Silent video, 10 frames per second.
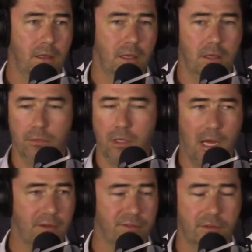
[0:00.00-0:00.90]
It would
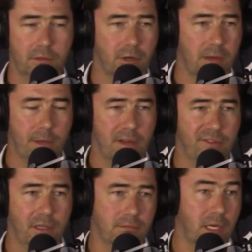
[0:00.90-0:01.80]
have great
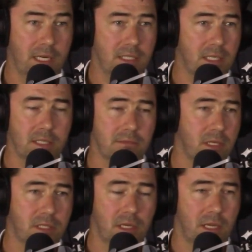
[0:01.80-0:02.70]
benefit, and it did.
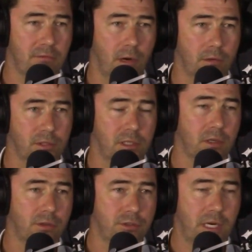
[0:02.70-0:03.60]
And so they rolled the
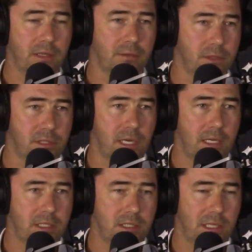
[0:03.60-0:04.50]
contract that was there
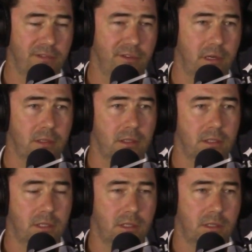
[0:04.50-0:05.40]
to deliver
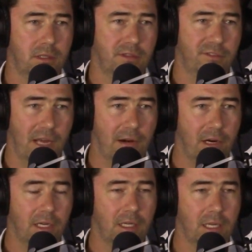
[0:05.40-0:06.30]
for
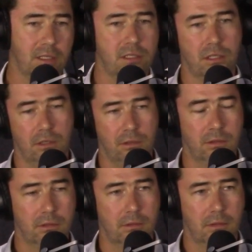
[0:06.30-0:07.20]
Herrick into
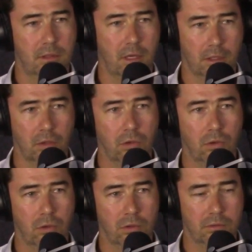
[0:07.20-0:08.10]
a
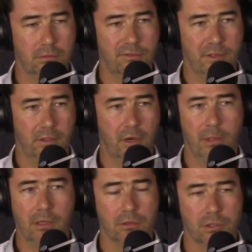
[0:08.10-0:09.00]
core field
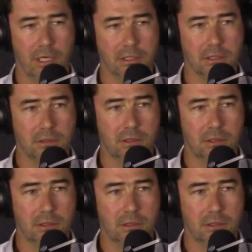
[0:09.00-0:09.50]
army contract.